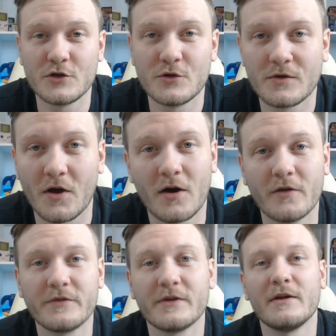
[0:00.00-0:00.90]
new
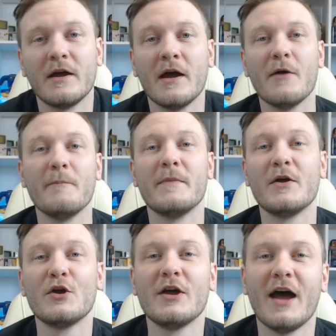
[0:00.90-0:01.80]
card.
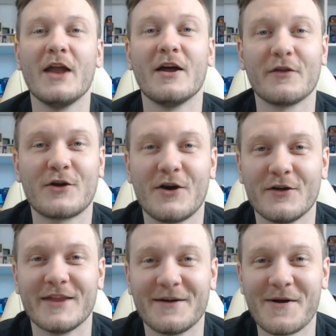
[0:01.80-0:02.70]
Another
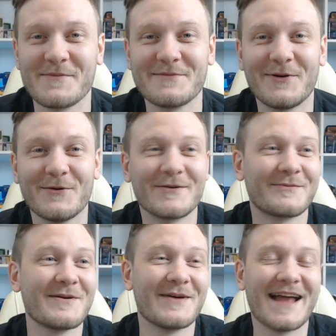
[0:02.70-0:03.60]
card that when we
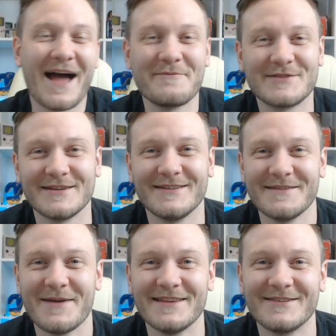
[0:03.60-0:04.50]
pulled, we went
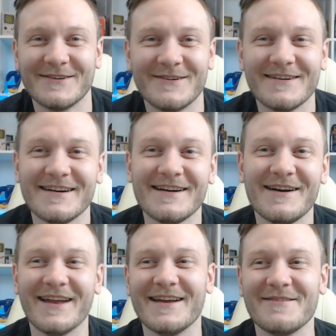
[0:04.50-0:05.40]
absolutely mental.
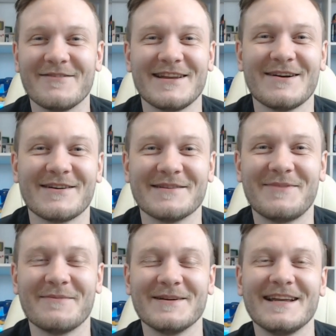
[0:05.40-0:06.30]
Another video going to
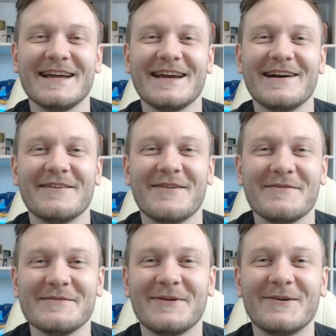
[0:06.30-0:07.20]
pop in here of
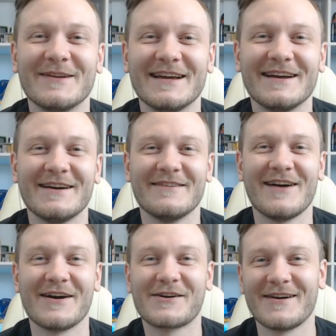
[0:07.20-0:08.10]
when we pulled it, of
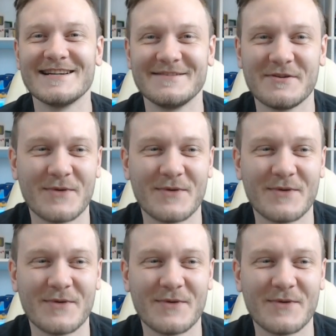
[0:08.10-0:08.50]
how crazy we